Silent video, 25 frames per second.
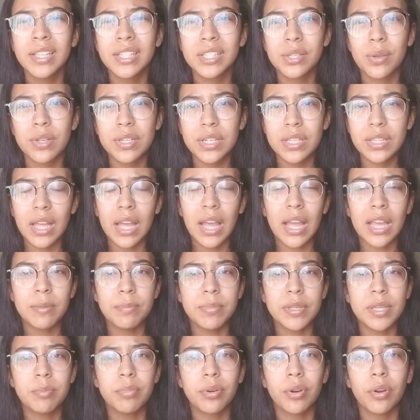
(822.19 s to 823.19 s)
So I did the
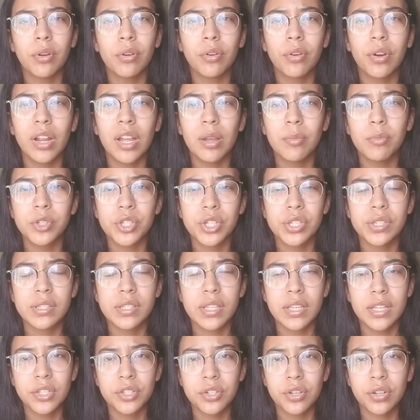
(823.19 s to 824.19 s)
IB program, which is
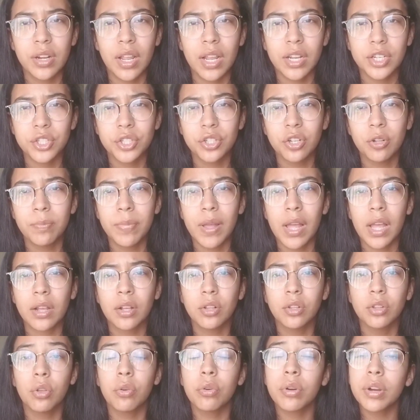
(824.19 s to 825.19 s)
the International
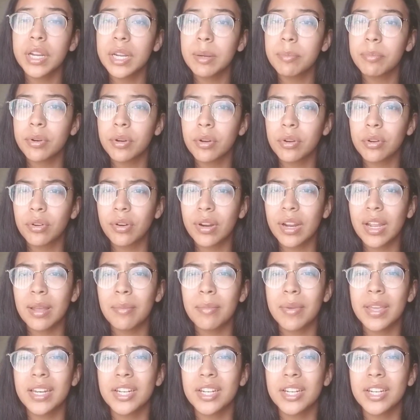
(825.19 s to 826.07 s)
Baccalaureate program.